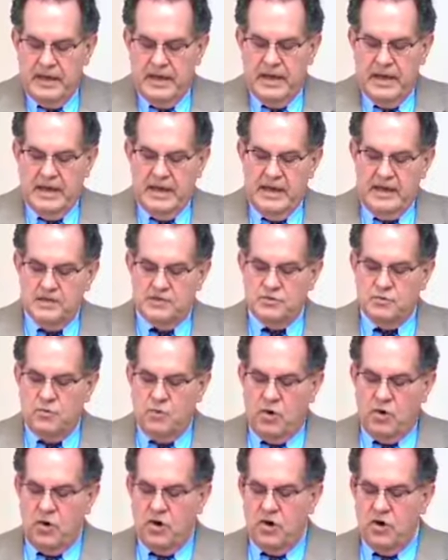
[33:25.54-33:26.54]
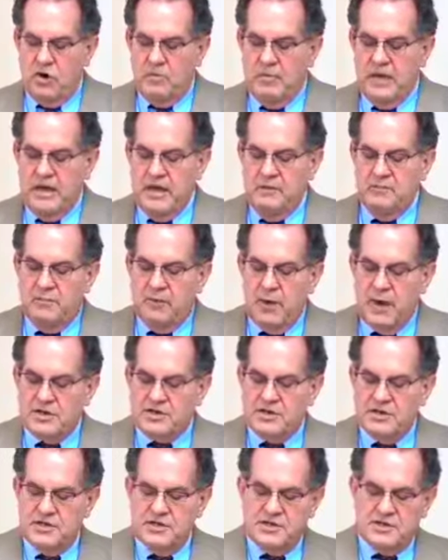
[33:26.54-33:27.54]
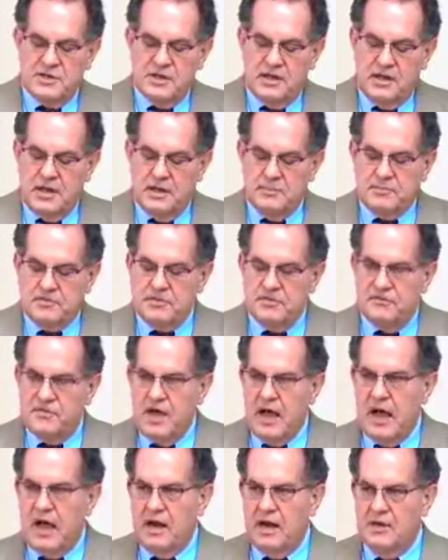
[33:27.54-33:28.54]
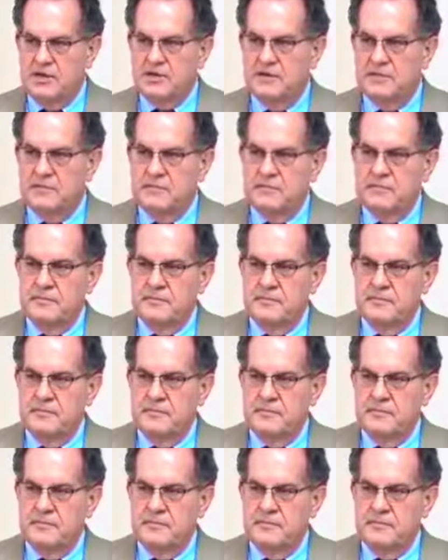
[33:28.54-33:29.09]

And his word being precious, the lips of knowledge.